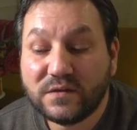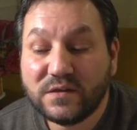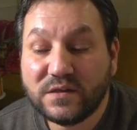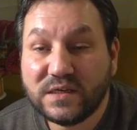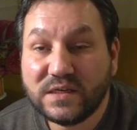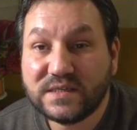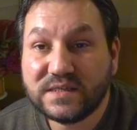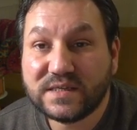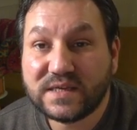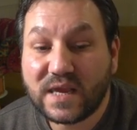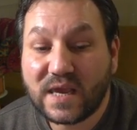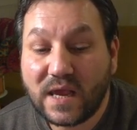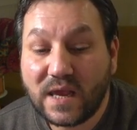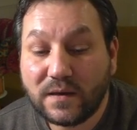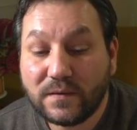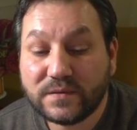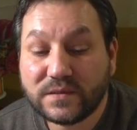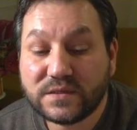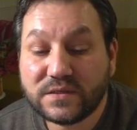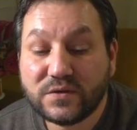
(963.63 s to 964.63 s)
This
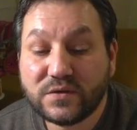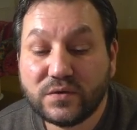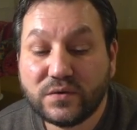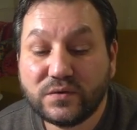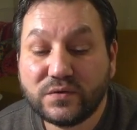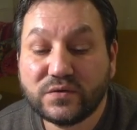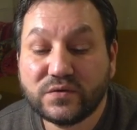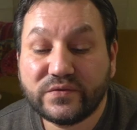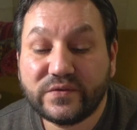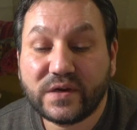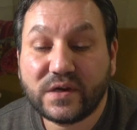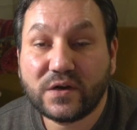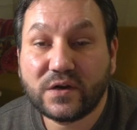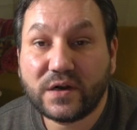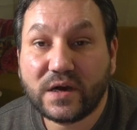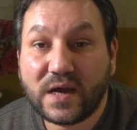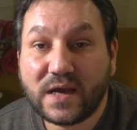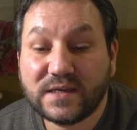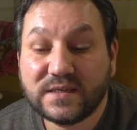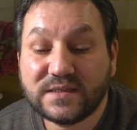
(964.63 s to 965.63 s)
helps you to
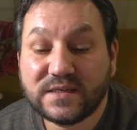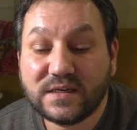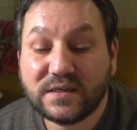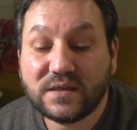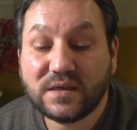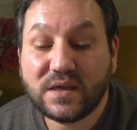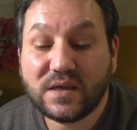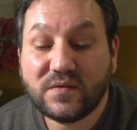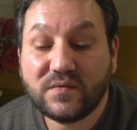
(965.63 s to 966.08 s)
recognize it